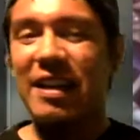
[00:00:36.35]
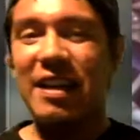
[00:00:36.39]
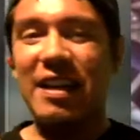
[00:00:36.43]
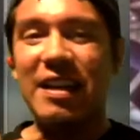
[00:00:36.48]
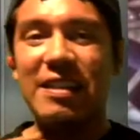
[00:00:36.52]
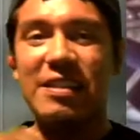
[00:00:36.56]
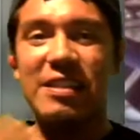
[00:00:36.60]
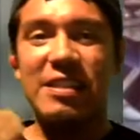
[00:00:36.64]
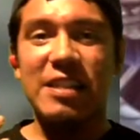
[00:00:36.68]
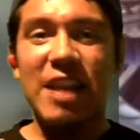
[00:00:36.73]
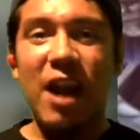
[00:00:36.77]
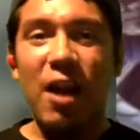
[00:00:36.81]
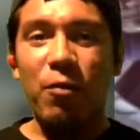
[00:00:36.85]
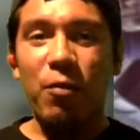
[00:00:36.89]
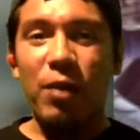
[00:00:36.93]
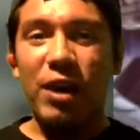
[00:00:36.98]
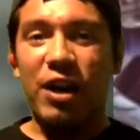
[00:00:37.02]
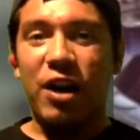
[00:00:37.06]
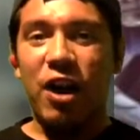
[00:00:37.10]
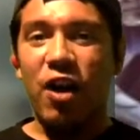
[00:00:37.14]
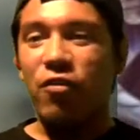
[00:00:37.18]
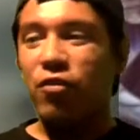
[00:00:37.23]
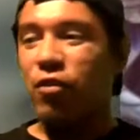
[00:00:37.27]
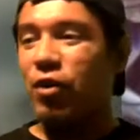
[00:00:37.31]
it's not
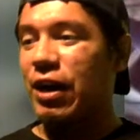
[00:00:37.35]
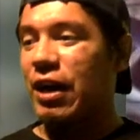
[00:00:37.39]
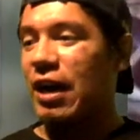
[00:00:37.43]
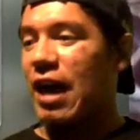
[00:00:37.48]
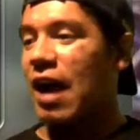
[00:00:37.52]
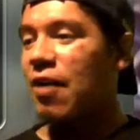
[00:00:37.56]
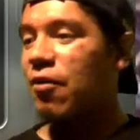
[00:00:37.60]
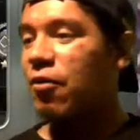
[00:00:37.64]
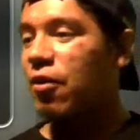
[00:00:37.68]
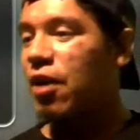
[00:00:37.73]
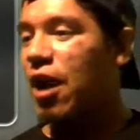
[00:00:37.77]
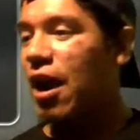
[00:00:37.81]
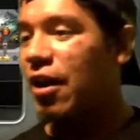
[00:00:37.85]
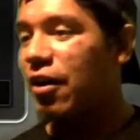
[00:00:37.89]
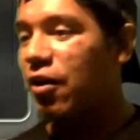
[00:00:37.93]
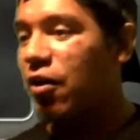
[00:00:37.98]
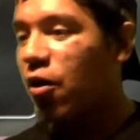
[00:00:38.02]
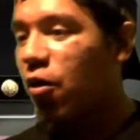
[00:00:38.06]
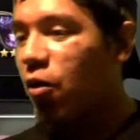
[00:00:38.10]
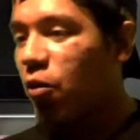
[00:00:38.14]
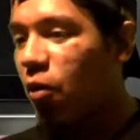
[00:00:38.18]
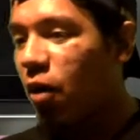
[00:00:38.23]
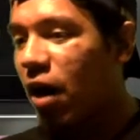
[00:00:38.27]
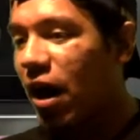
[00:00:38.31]
recovering. I do not
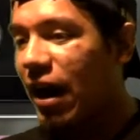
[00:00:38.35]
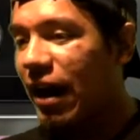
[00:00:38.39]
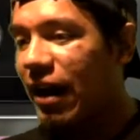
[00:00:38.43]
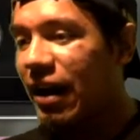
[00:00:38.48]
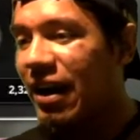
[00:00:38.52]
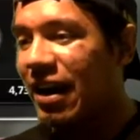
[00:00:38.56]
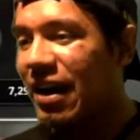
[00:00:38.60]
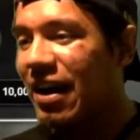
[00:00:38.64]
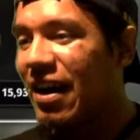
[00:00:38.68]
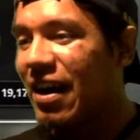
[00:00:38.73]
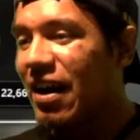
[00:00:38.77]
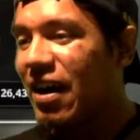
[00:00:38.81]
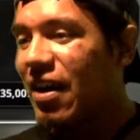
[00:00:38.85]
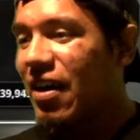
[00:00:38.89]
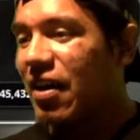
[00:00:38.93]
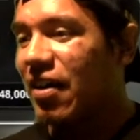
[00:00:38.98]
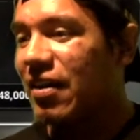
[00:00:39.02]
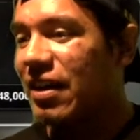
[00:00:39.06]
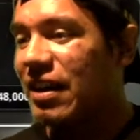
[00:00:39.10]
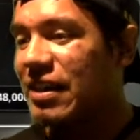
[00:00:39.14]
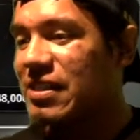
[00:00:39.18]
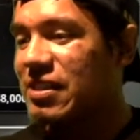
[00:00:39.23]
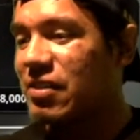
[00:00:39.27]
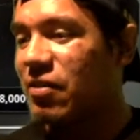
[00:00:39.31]
know why.
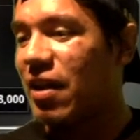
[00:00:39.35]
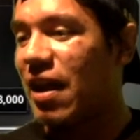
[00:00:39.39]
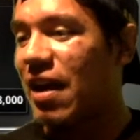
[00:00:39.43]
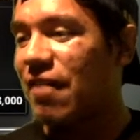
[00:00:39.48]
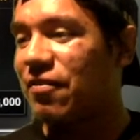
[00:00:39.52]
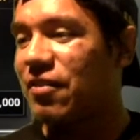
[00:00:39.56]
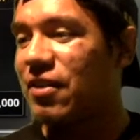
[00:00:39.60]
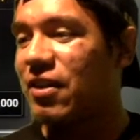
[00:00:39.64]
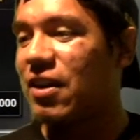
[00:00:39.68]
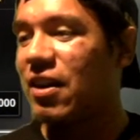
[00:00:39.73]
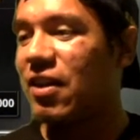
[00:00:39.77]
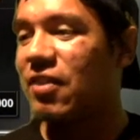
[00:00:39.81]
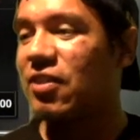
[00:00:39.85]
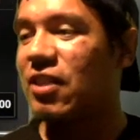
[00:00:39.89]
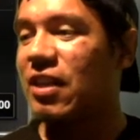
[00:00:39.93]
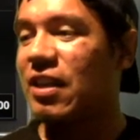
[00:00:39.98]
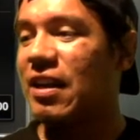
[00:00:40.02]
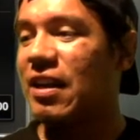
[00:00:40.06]
Okay, so we have nothing